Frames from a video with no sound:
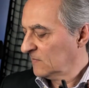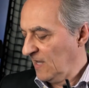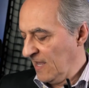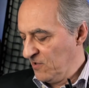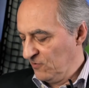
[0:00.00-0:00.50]

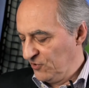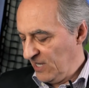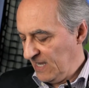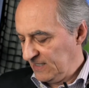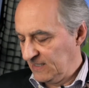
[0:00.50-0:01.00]
and you
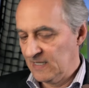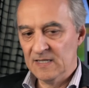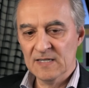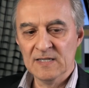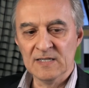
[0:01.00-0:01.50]
just
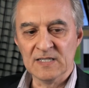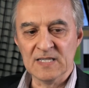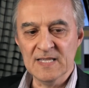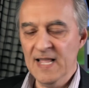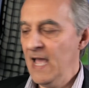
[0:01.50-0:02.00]

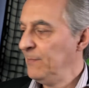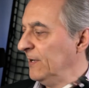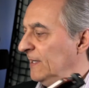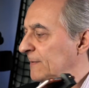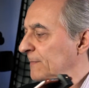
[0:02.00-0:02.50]
snap it.